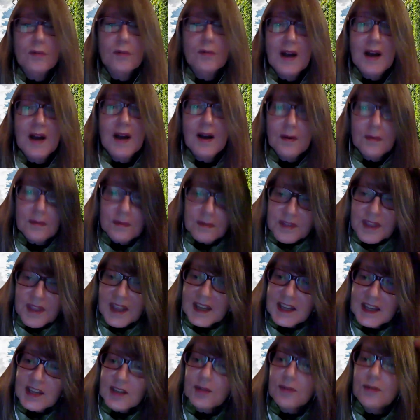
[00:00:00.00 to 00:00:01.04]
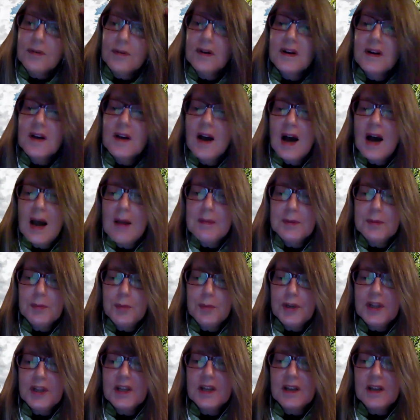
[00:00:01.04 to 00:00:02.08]
Wow. Thank you. I've been
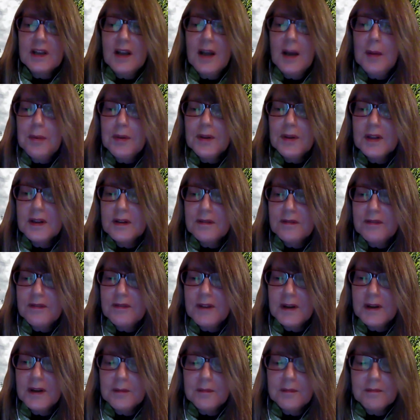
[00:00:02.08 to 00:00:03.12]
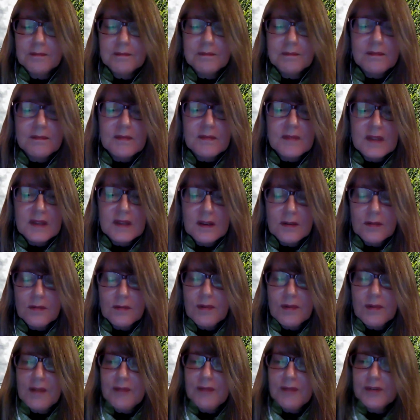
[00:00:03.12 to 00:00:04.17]
putting a couple of
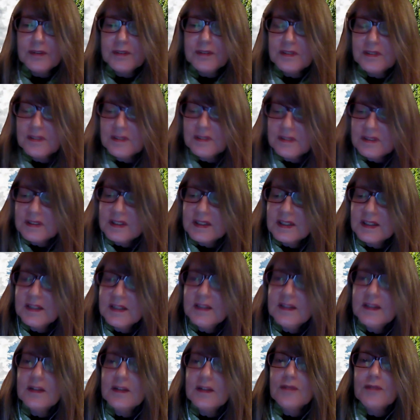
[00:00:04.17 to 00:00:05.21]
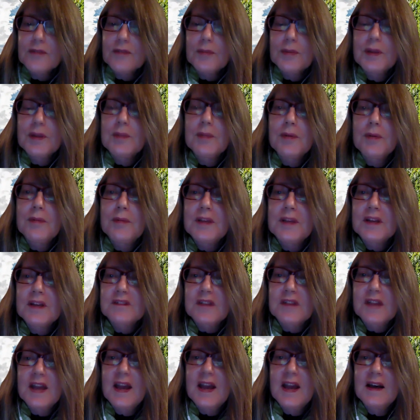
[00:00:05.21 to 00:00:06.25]
references in there for people
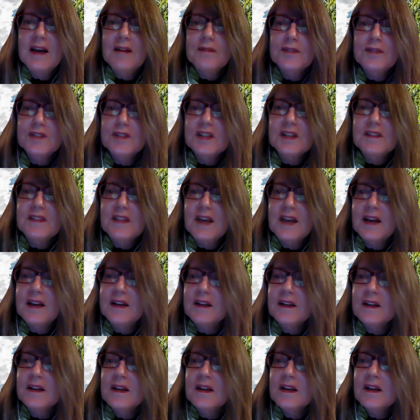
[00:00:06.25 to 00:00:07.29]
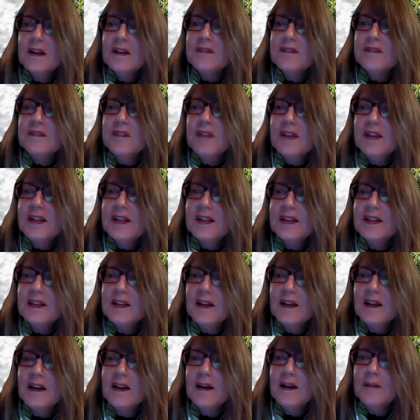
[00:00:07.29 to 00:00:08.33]
because I have looked at that study,
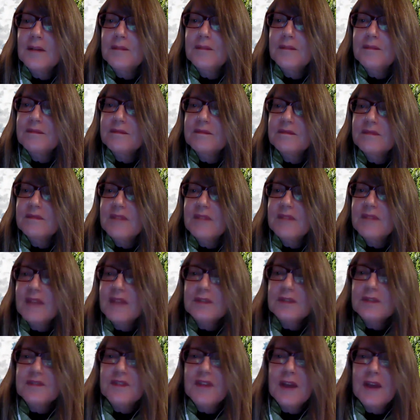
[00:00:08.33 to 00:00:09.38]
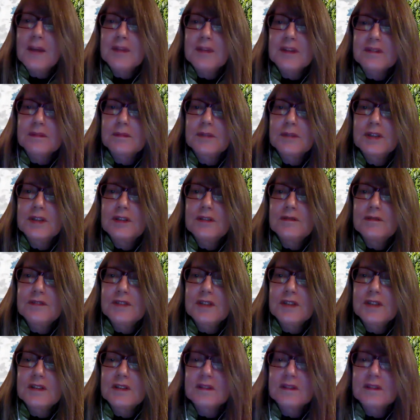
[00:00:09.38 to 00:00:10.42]
and that was fabulous. I mean, you've
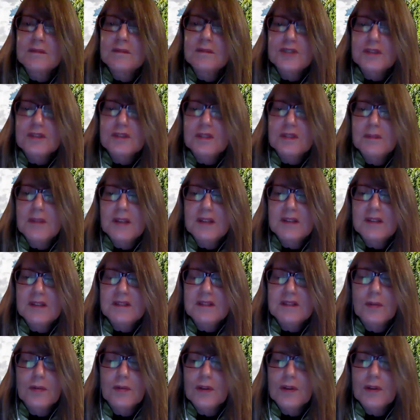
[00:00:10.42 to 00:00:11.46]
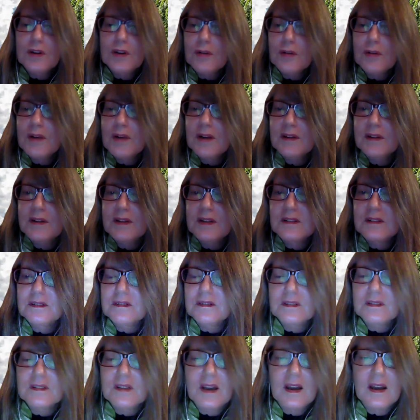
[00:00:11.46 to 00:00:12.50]
done just amazing work around
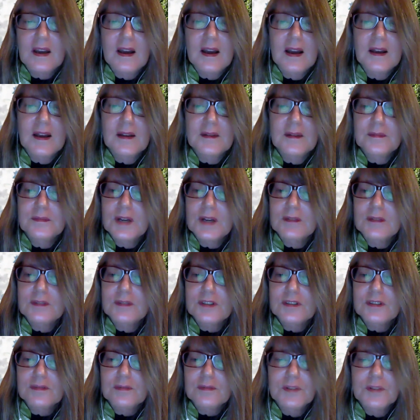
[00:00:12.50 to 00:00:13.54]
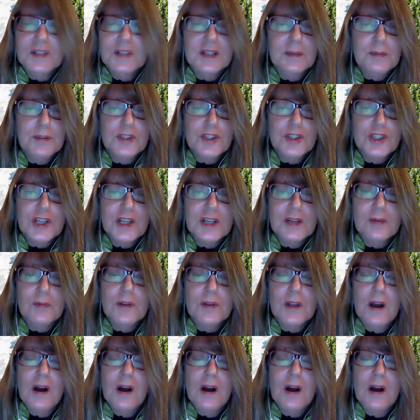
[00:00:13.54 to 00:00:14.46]
this. I just really appreciate it. We